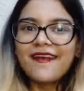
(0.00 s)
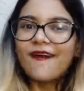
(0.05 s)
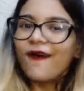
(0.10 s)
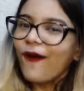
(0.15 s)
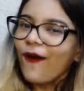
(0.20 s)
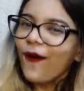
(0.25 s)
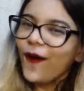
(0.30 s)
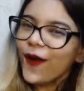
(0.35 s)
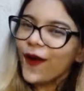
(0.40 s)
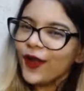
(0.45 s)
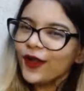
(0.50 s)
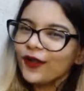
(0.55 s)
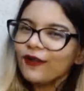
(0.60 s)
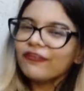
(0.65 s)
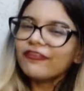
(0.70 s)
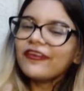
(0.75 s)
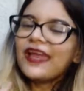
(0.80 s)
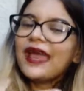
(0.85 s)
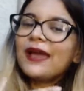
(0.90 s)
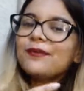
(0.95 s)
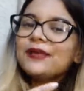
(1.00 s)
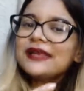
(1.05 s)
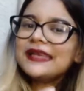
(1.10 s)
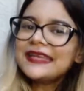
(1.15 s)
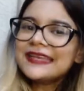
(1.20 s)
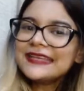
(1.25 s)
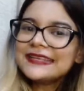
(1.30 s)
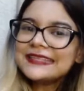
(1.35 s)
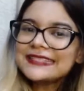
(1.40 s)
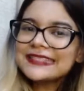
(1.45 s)
all of
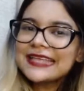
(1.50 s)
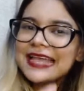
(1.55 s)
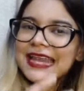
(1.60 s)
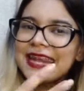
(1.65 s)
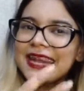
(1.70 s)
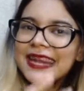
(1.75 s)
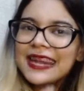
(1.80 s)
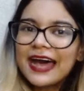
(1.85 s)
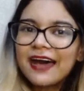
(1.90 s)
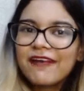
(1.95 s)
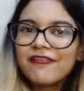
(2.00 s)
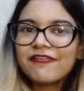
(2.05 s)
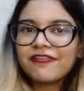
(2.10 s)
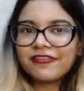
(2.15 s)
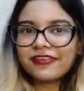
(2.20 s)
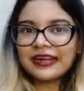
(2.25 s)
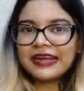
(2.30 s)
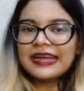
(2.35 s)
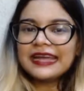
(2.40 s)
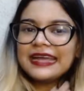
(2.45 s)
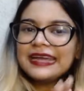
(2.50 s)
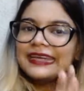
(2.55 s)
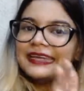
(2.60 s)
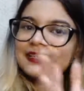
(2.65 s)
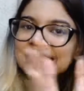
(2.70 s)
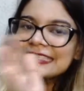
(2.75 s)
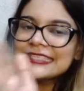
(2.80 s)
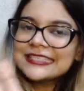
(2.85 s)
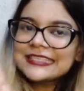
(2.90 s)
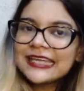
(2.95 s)
Emily's love
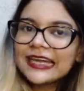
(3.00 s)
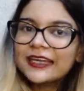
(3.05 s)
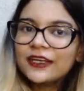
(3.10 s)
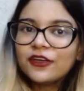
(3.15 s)
inside